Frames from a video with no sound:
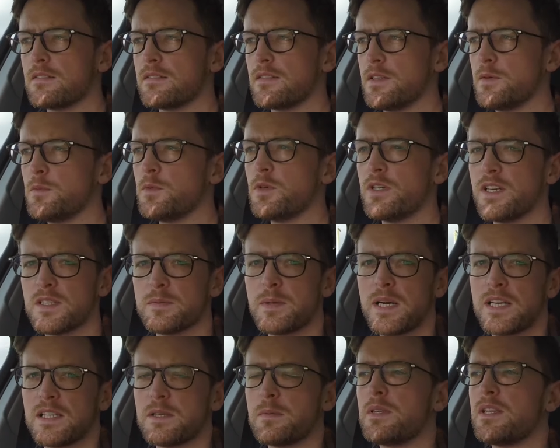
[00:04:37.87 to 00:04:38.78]
You would
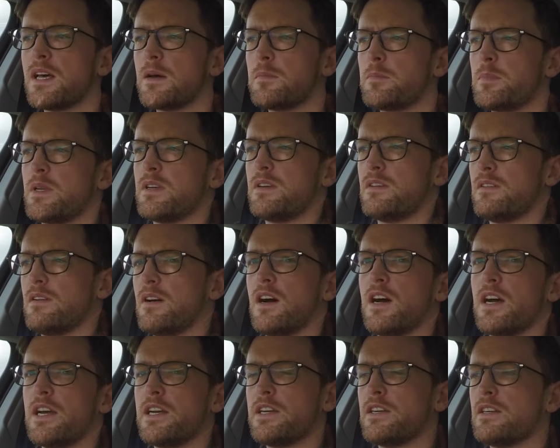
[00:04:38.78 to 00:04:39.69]
expect to be that bit
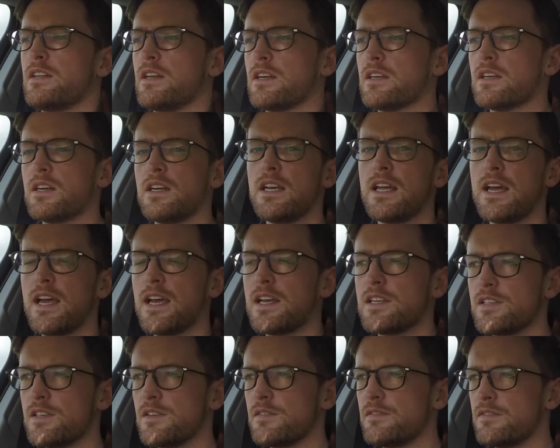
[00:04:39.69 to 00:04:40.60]
higher, that kind of
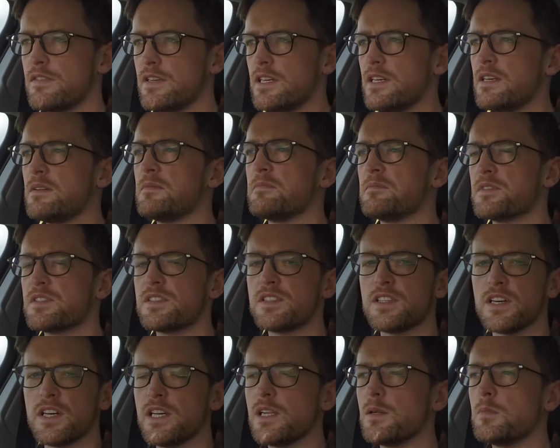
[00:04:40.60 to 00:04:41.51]
SUV
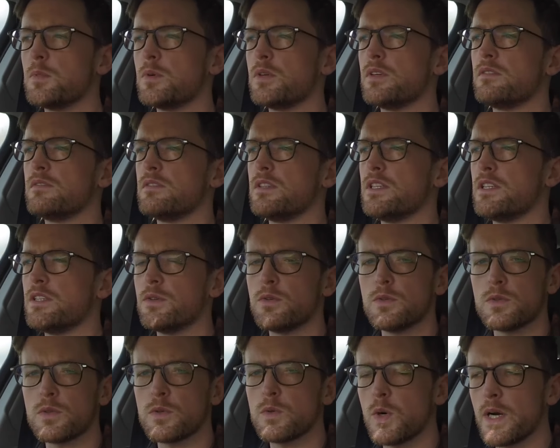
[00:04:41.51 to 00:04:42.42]
style, but you
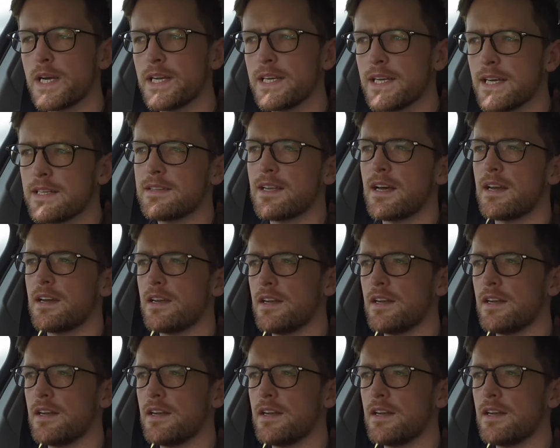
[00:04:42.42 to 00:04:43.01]
don't quite get that